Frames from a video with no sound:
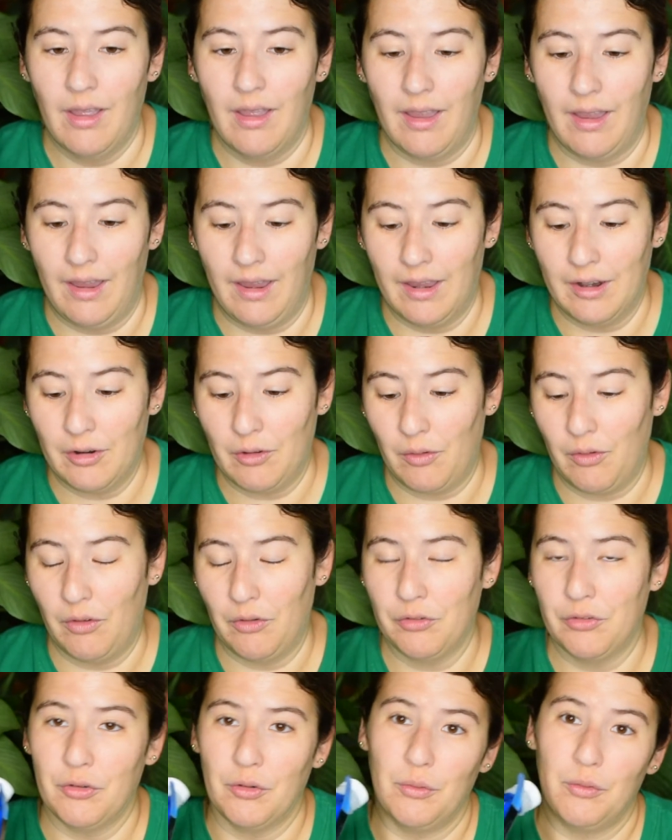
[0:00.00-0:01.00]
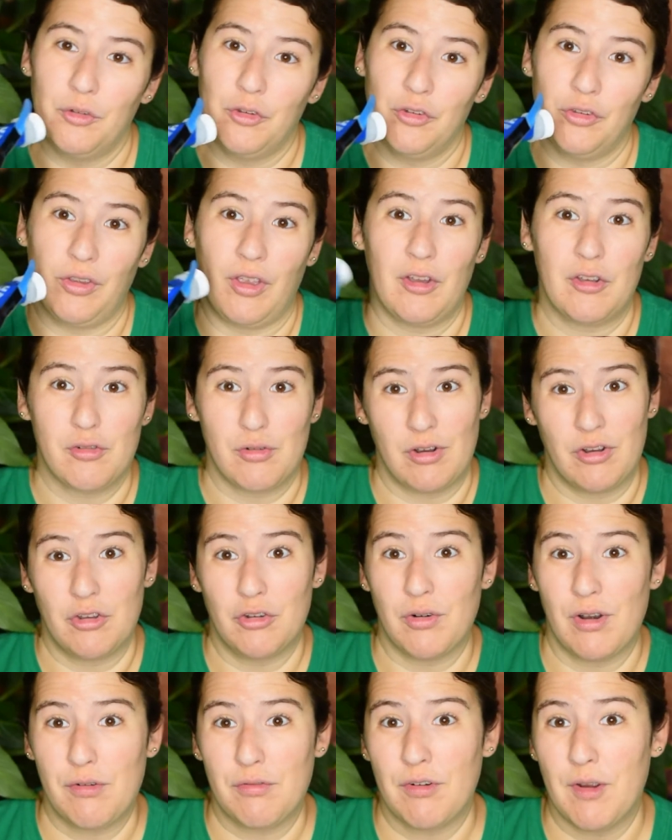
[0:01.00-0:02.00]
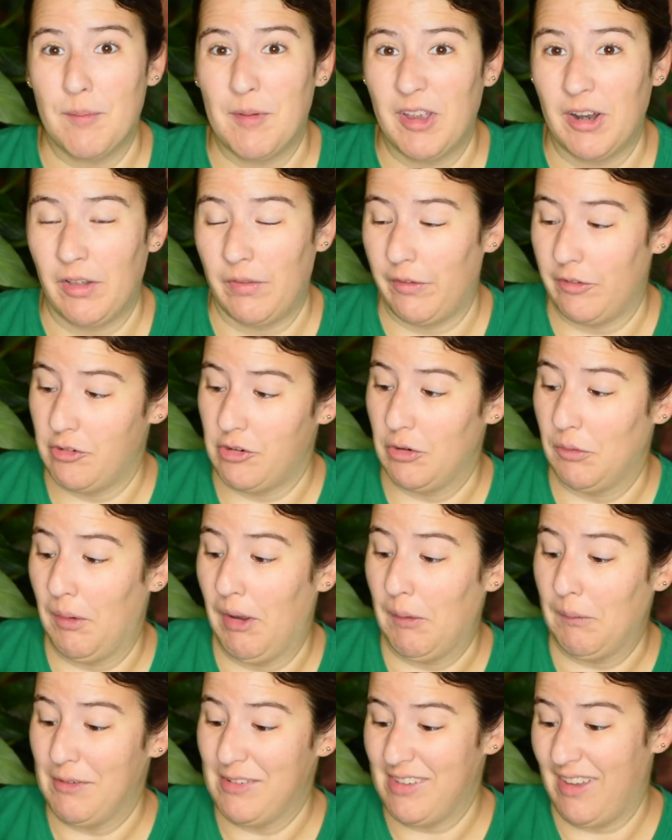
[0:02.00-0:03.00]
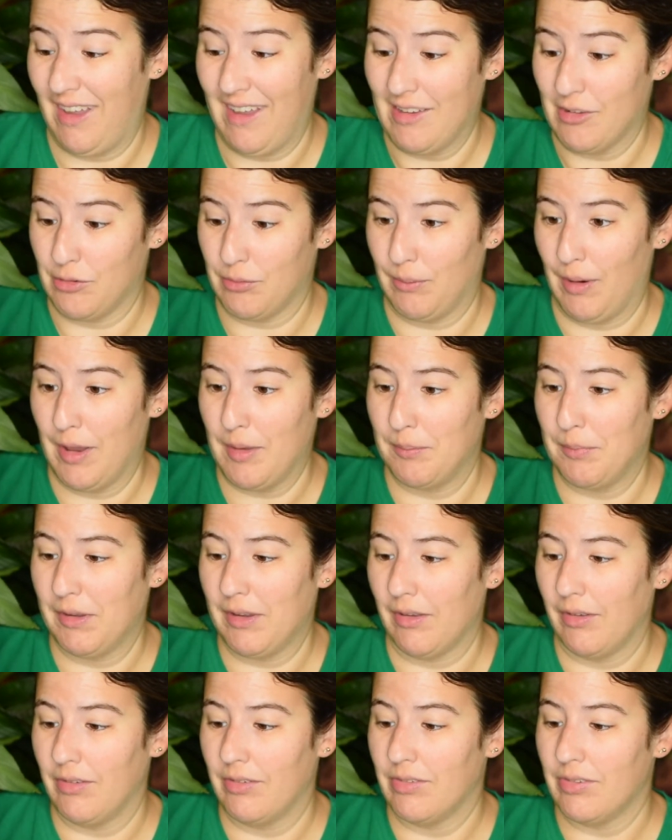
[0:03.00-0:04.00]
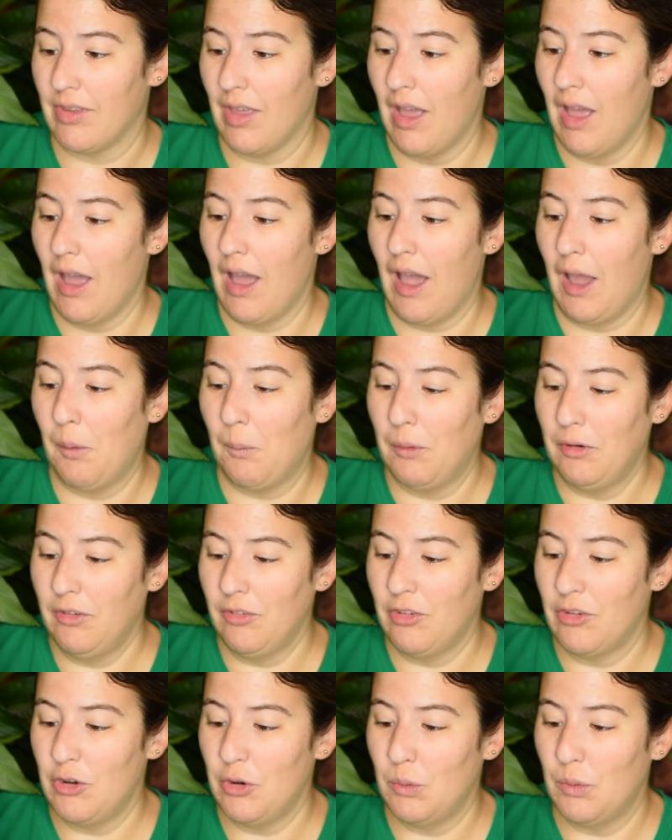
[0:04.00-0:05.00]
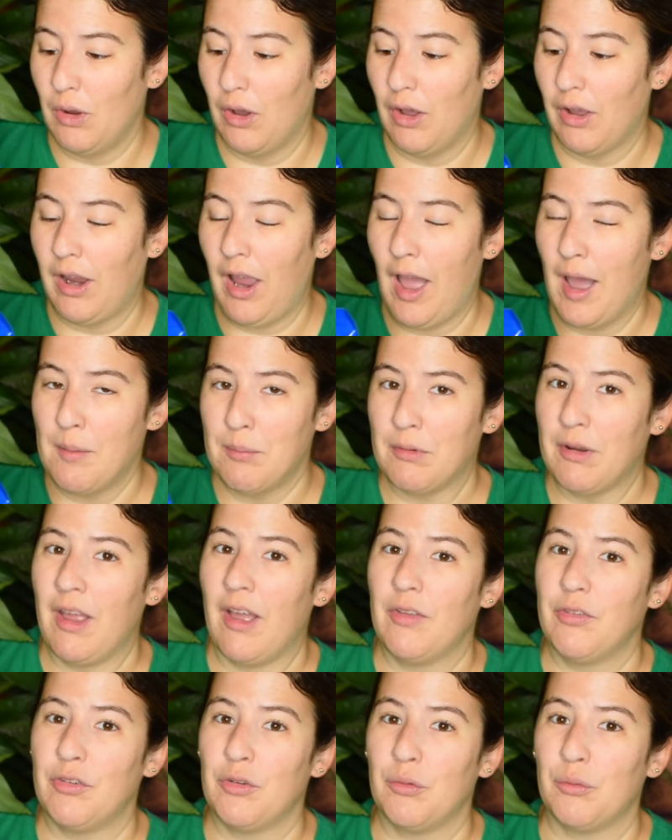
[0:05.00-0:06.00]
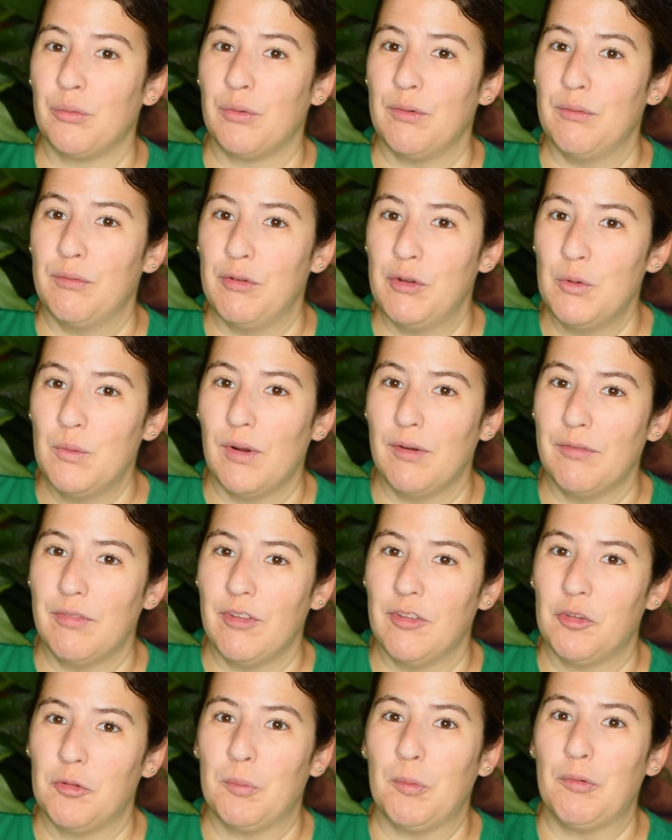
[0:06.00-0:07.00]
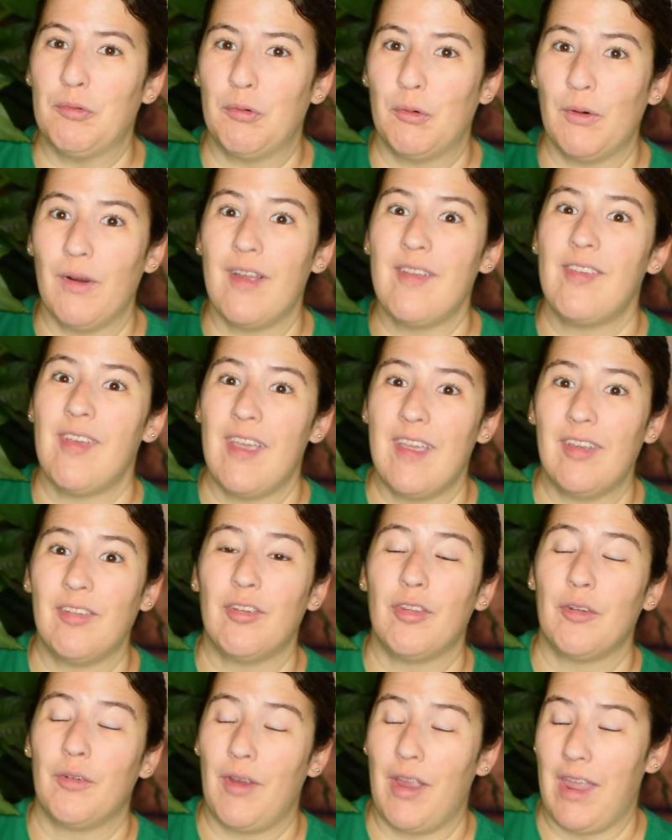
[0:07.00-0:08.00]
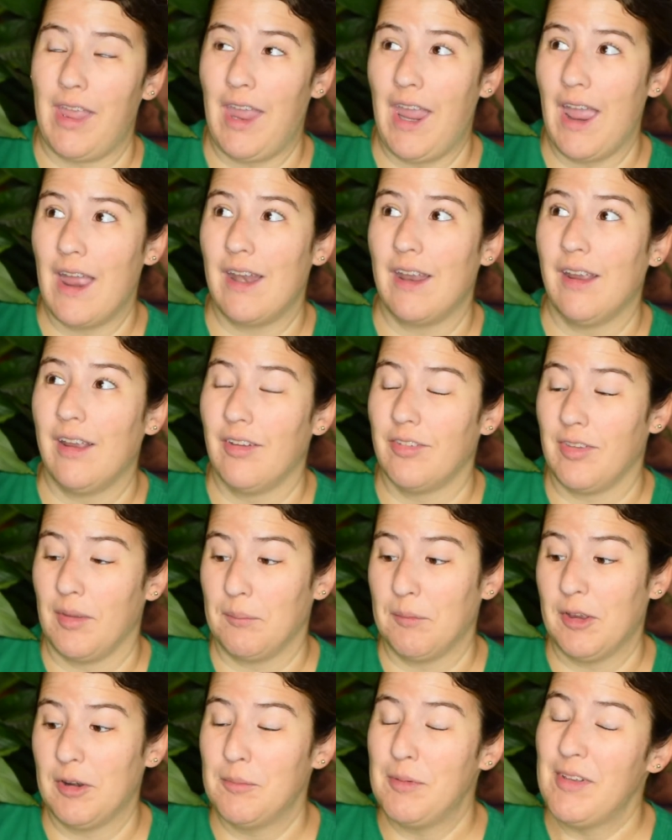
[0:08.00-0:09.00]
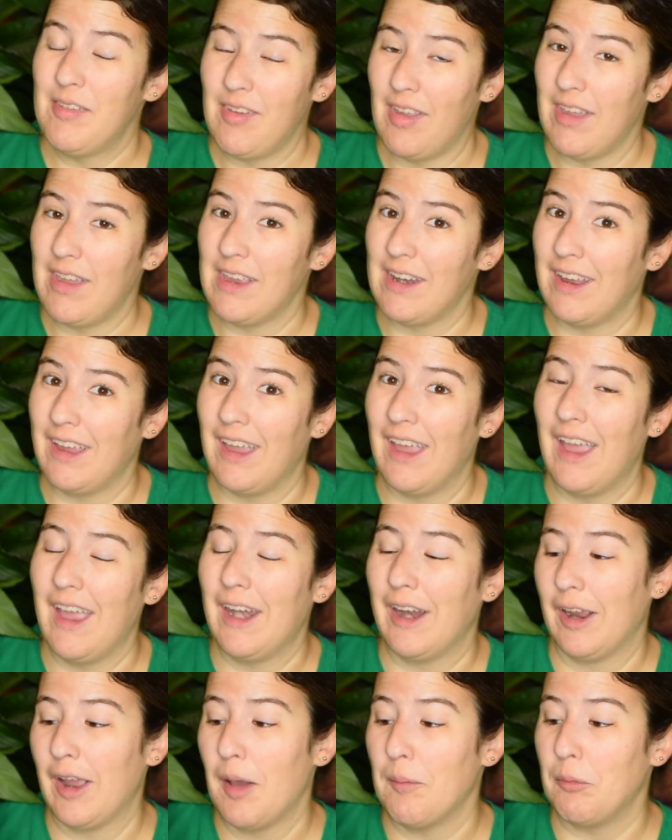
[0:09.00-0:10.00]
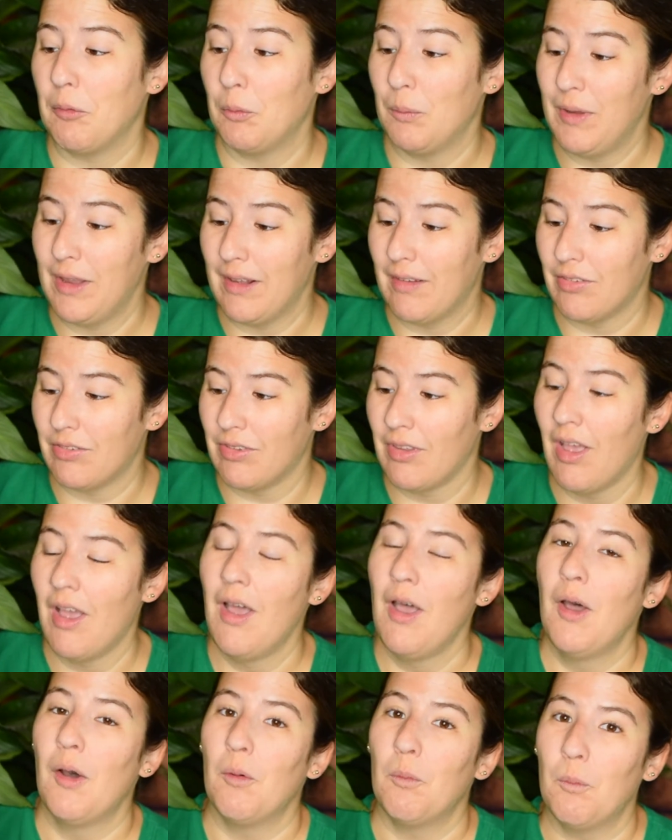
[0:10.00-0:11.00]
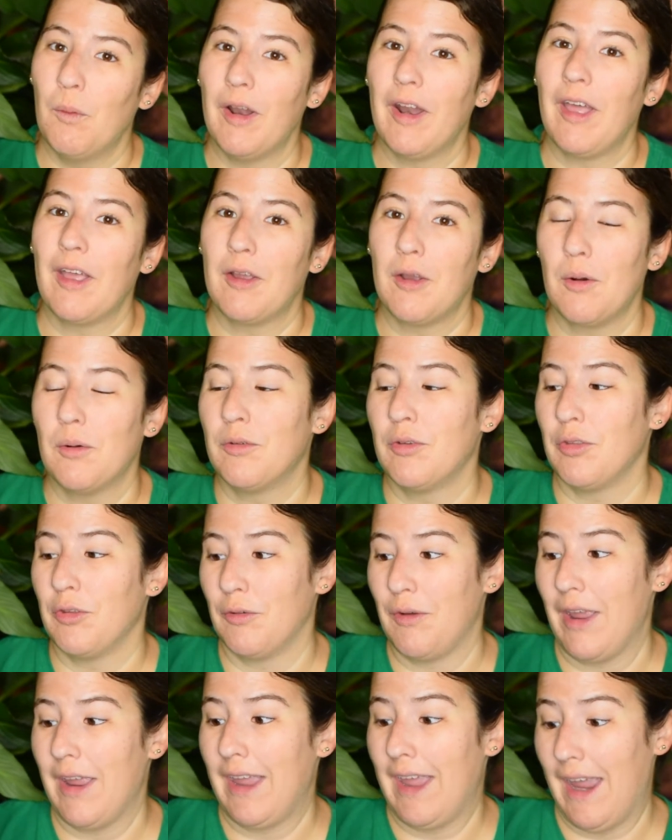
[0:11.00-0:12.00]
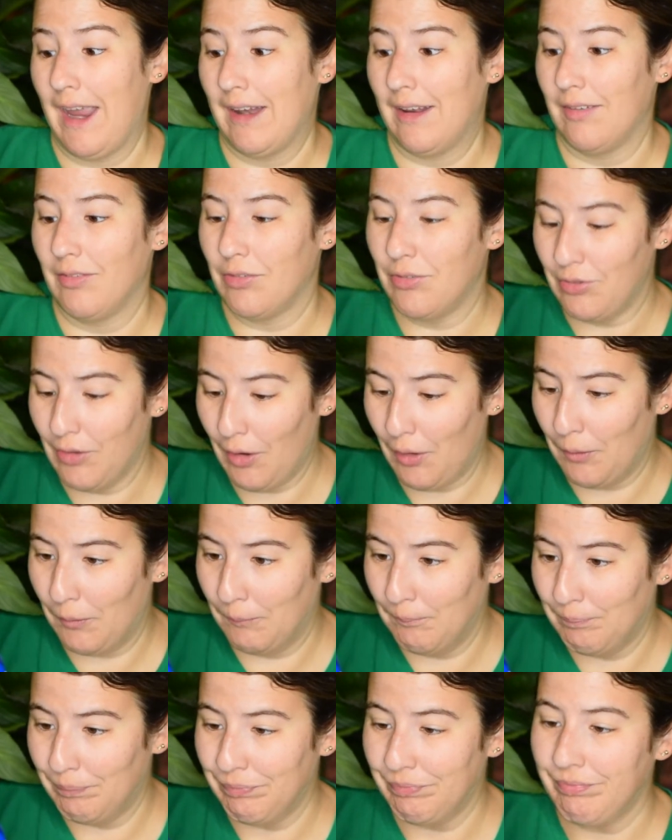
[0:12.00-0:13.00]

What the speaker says: and I'll also just like drink straight from it, and I'll let you know how it tastes, right? Because I wanted to do a comprehensive review of this before I take it to the Grand Canyon, because I'm going to be taking it in a couple weeks when I go to the Grand Canyon. So